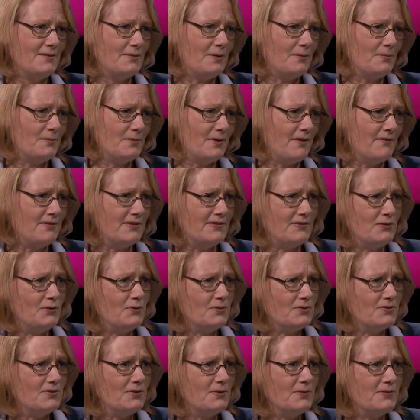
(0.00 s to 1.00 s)
we have a
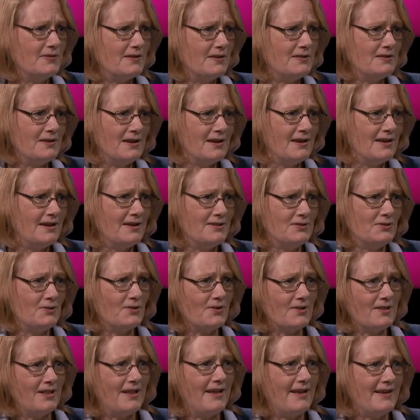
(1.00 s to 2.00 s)
student who's in
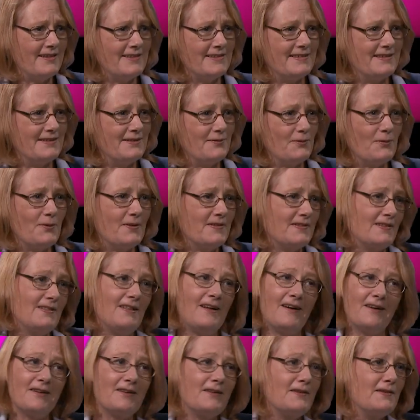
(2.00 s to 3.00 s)
your class, and of course
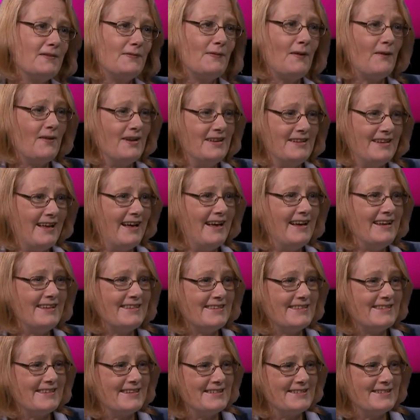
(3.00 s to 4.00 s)
Klara is very
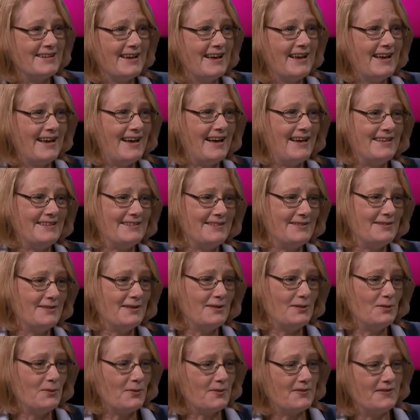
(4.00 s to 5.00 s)
nice and
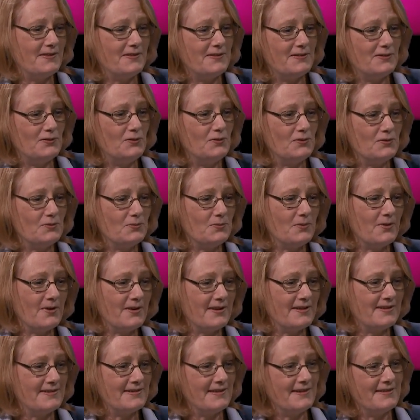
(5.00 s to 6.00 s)
looks at the student
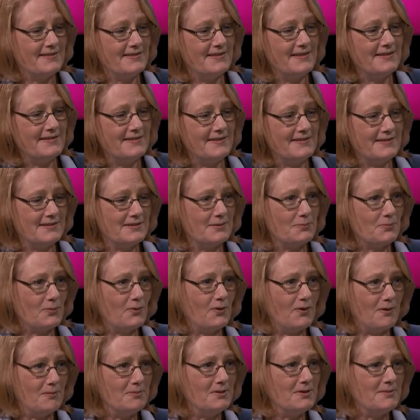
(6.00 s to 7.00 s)
work and says, this isn't a
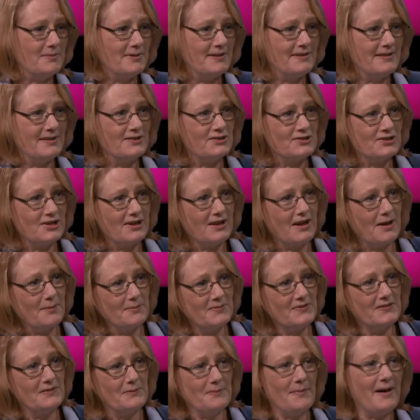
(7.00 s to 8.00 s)
problem, and then she
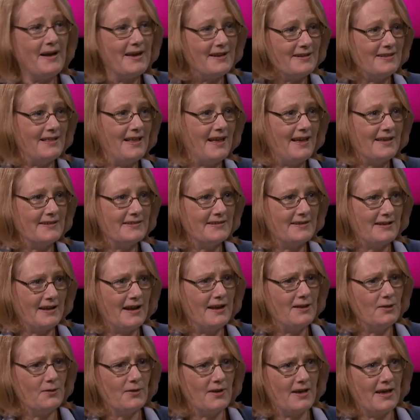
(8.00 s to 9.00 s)
comes to my class and
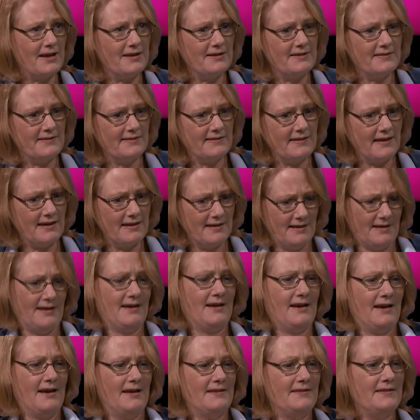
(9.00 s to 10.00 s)
I look at it and say,
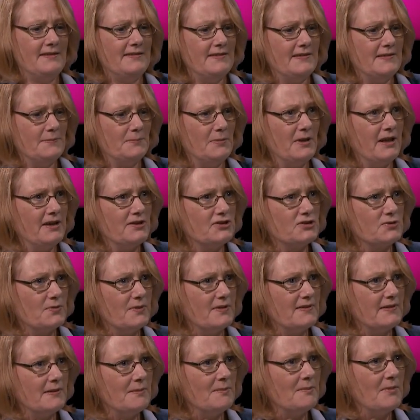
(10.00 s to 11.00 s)
this is
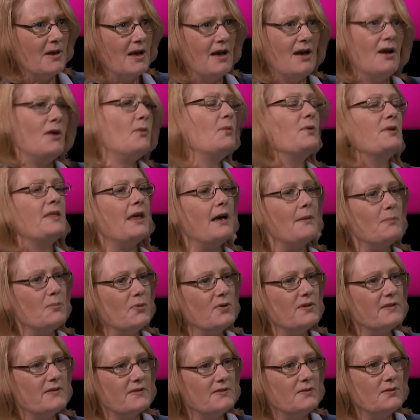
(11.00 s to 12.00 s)
plagiarism. Well, that
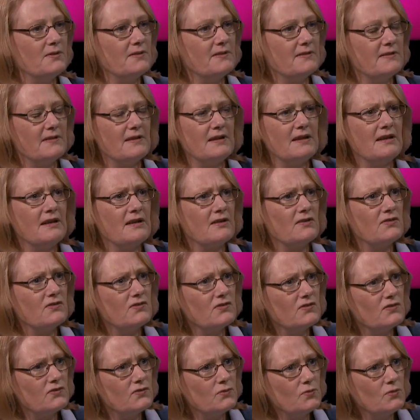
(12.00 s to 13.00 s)
puts students in an
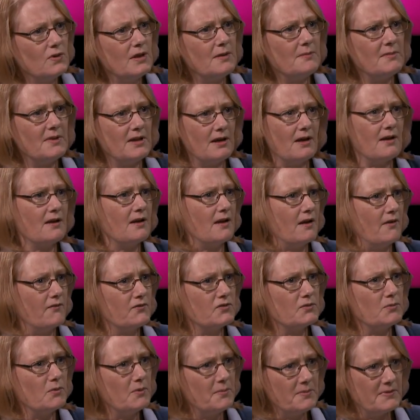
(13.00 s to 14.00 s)
extremely
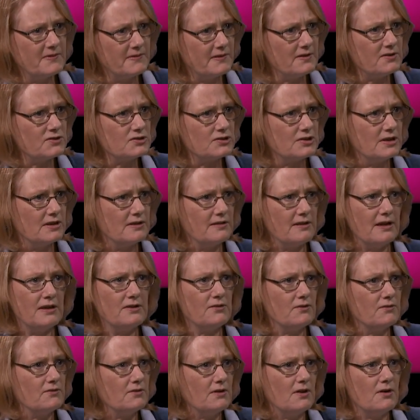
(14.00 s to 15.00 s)
uncomfortable position. They
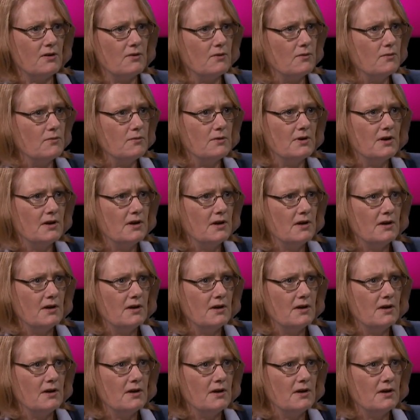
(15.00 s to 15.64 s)
don't know